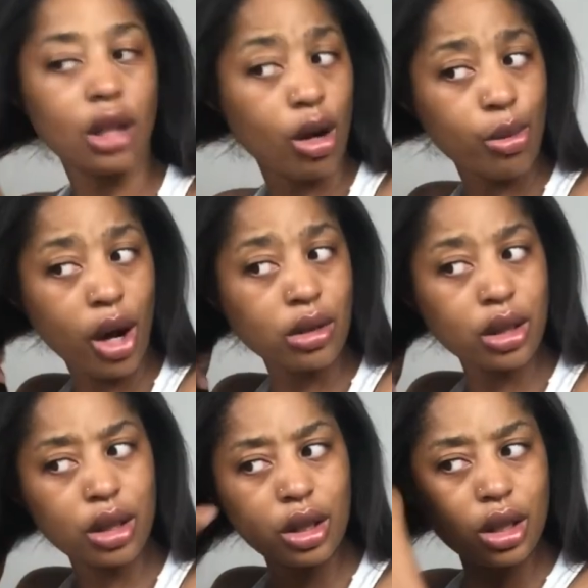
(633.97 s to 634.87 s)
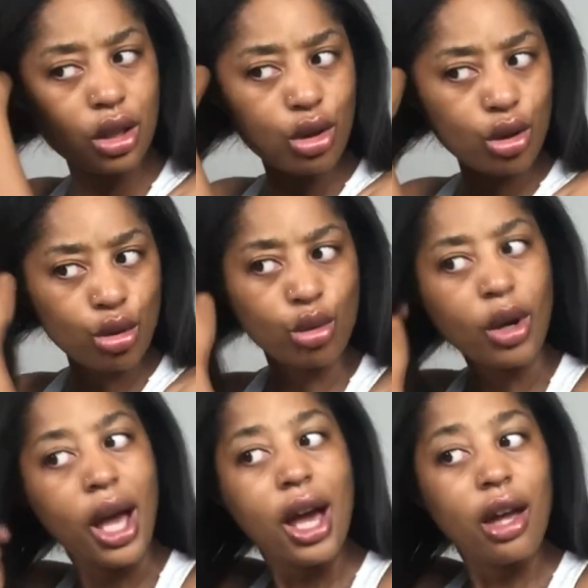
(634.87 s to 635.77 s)
Her brows look good too.
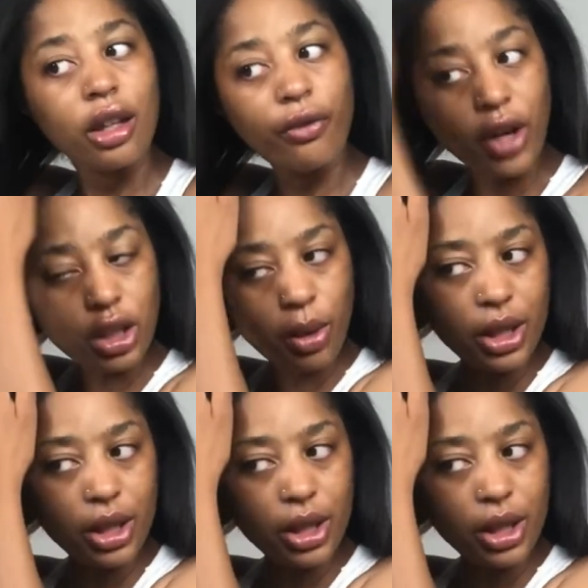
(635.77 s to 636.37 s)
The first